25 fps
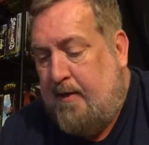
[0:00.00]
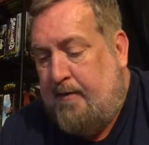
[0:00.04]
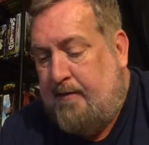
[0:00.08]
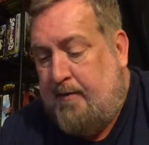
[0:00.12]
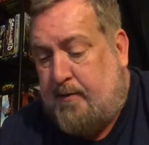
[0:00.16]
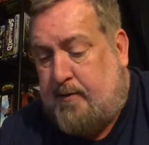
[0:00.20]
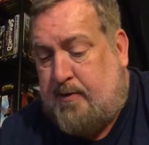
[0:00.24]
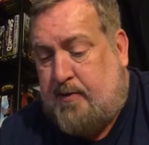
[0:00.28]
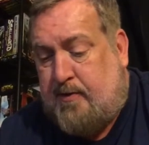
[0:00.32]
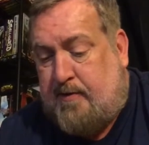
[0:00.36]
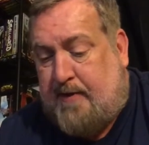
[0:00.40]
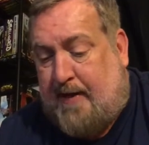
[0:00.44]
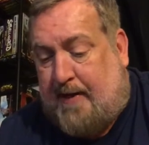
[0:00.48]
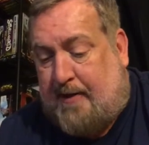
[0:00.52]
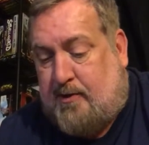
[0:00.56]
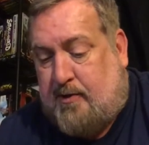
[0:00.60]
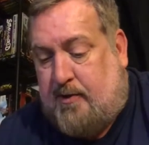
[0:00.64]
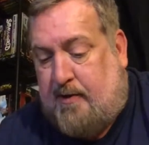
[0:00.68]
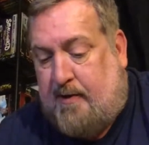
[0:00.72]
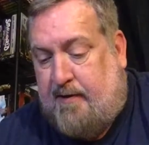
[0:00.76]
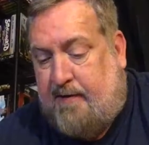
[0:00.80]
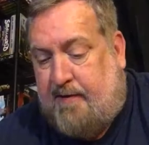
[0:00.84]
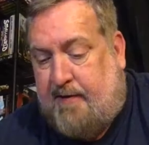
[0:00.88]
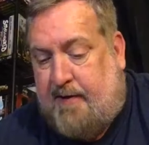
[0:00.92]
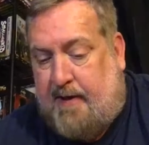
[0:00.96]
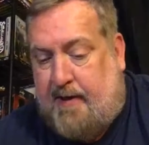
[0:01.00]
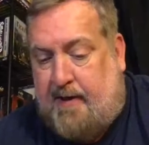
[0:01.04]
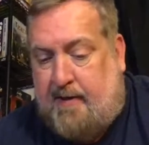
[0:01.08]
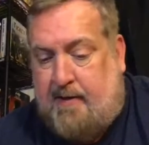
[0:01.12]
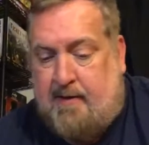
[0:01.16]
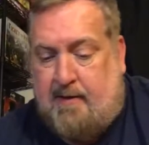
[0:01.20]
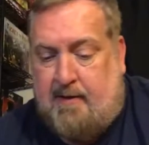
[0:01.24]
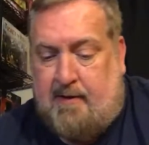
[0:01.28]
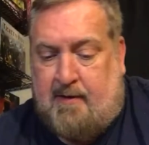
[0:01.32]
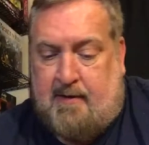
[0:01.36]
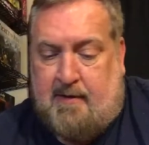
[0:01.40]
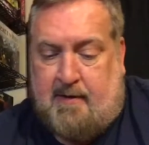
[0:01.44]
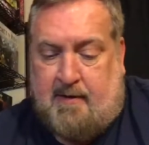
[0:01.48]
This is actually the
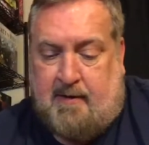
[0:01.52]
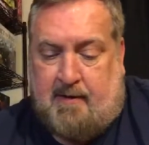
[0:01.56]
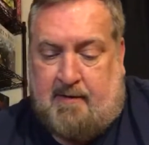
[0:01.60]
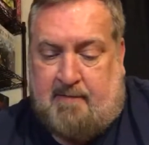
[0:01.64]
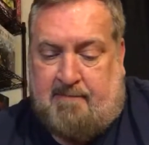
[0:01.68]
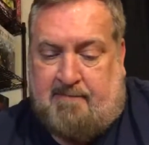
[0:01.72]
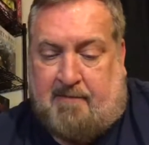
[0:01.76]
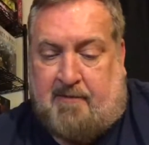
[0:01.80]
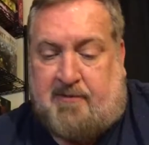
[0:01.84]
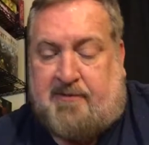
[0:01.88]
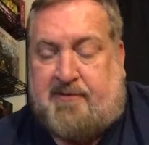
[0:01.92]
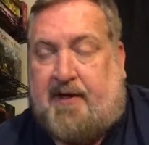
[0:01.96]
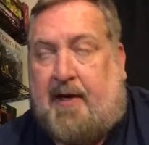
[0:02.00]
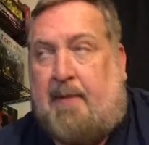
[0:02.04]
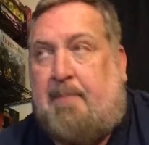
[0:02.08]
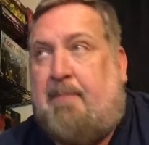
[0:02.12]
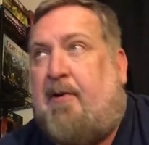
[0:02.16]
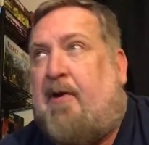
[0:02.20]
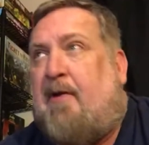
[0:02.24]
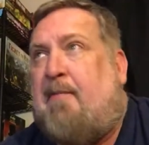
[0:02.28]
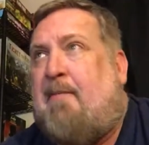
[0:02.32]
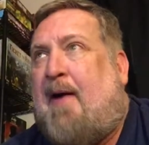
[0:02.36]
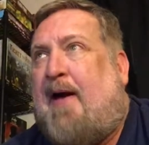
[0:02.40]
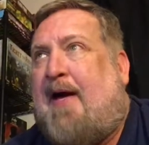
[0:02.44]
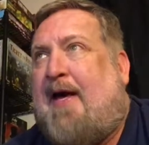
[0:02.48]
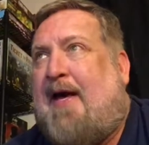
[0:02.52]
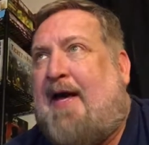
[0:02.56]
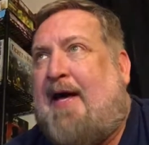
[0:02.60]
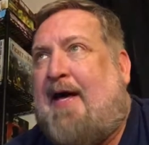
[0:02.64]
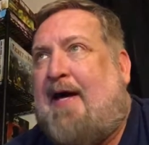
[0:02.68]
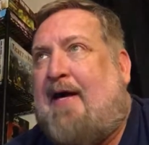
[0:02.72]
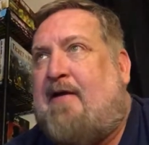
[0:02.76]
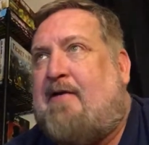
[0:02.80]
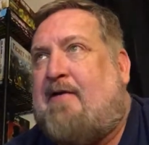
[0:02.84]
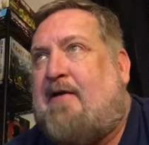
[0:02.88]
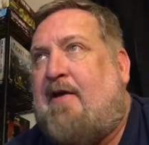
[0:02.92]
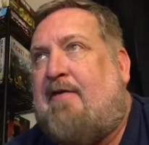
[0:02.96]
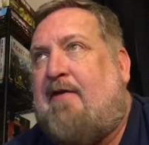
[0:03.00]
first thing I put in my
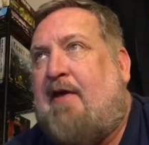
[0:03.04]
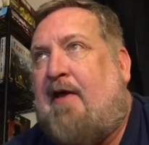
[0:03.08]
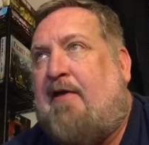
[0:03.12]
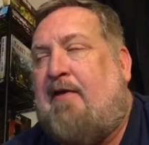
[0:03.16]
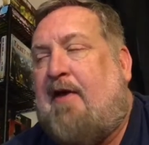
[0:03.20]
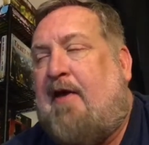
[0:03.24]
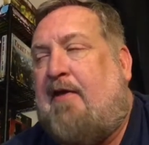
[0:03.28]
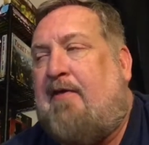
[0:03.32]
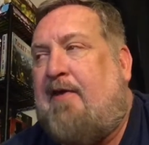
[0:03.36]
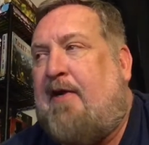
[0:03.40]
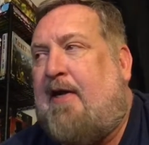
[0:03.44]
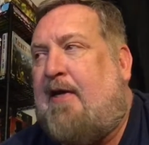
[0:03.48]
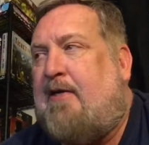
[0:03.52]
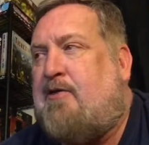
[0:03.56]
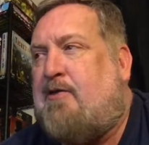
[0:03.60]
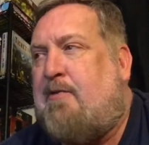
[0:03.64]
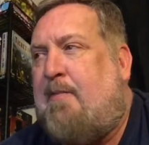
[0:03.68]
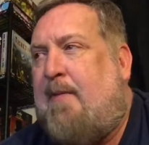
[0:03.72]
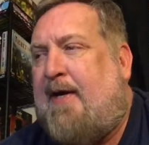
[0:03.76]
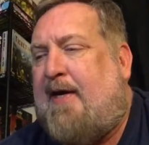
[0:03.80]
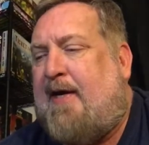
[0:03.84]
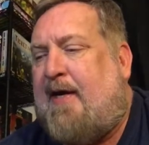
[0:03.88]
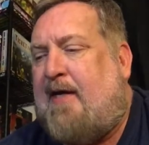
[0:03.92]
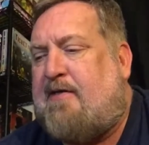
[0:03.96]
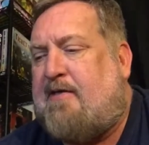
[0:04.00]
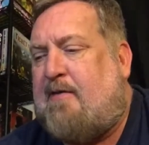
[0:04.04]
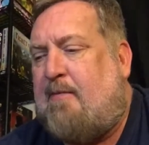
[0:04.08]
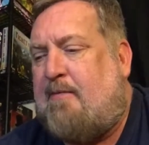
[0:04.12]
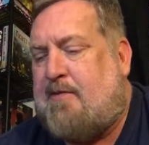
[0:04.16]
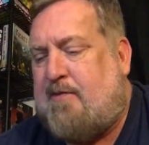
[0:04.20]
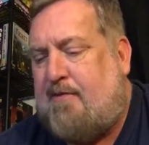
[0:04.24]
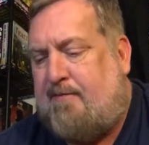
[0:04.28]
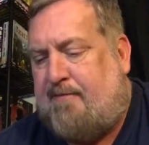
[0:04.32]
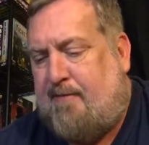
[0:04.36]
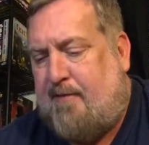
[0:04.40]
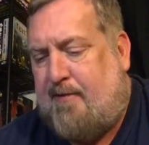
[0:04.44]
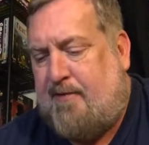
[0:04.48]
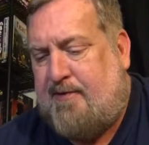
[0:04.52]
hands. I think in Jamaica I said it was
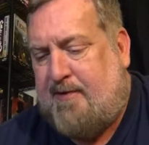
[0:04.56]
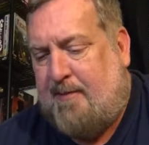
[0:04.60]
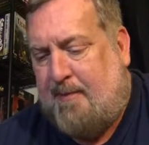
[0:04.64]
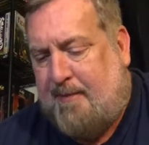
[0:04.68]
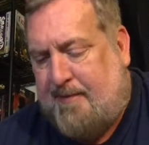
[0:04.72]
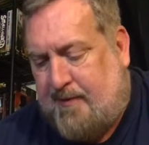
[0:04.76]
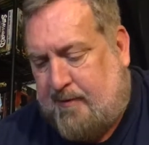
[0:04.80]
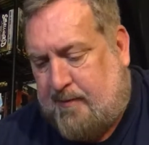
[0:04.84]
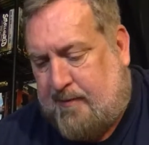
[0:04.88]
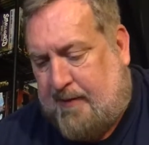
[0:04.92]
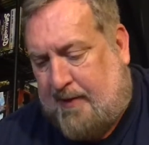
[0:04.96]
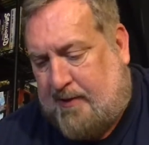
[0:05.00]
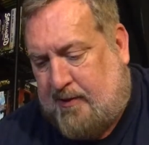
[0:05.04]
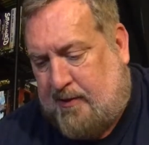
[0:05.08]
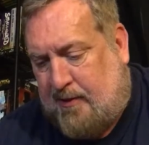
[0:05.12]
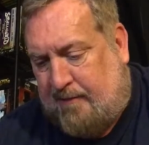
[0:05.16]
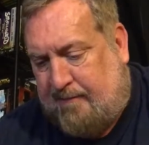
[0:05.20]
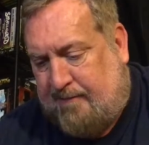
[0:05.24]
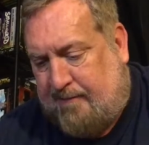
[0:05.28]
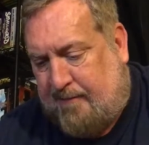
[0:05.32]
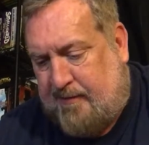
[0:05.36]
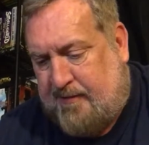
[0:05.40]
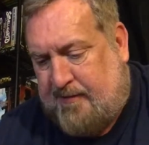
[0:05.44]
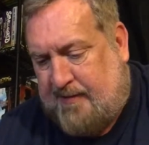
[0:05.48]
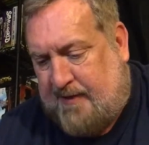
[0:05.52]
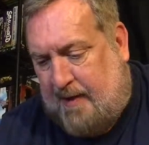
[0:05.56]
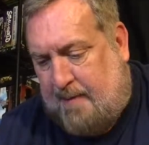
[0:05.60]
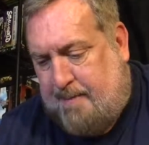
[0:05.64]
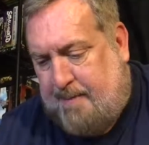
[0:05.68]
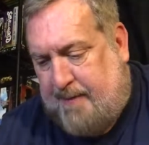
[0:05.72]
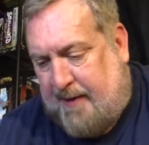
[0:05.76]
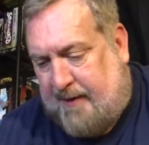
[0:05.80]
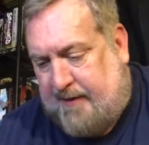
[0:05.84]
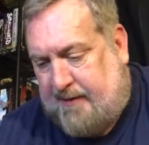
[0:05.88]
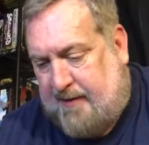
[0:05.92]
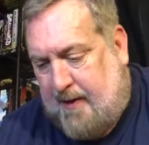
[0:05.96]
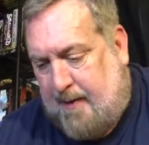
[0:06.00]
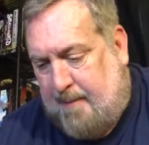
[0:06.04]
the first thing, but this is actually the first thing I
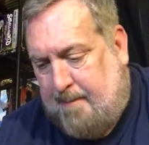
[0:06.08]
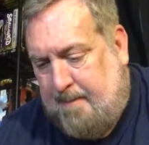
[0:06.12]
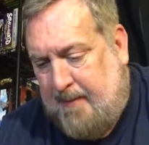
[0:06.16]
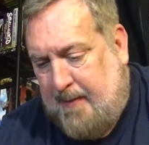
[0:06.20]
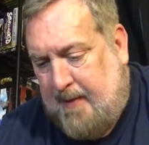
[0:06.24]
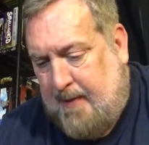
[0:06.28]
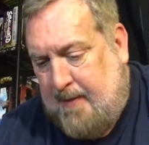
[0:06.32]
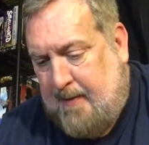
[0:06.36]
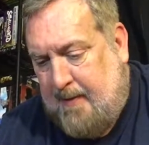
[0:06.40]
picked up.